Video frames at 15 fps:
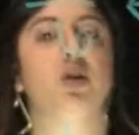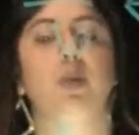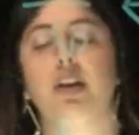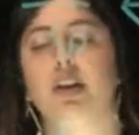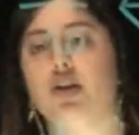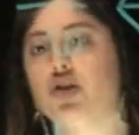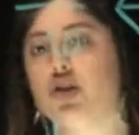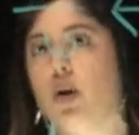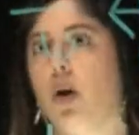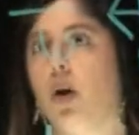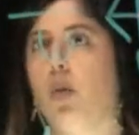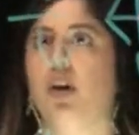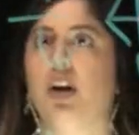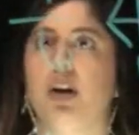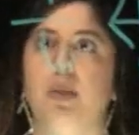we can show our
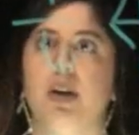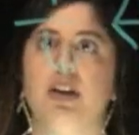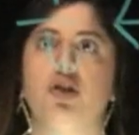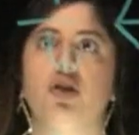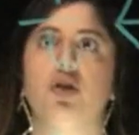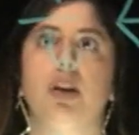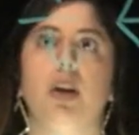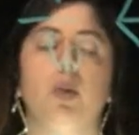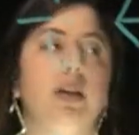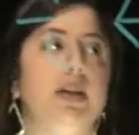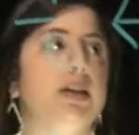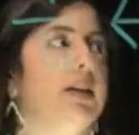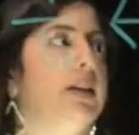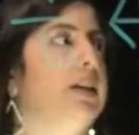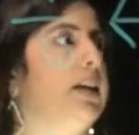work and make sure that we
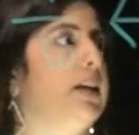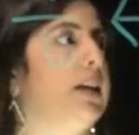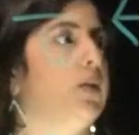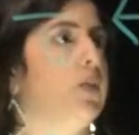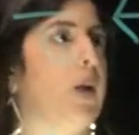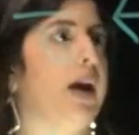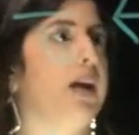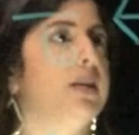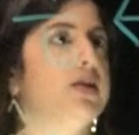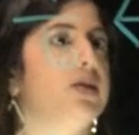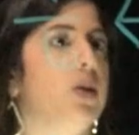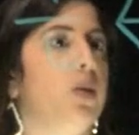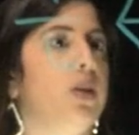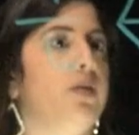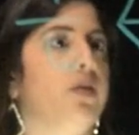did get it right.
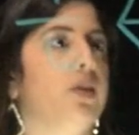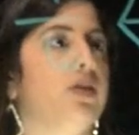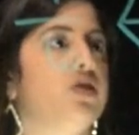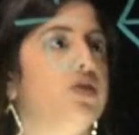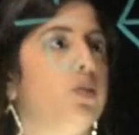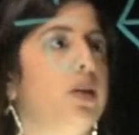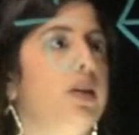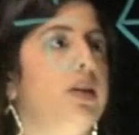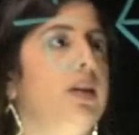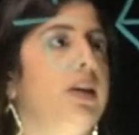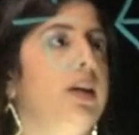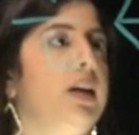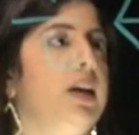So the first one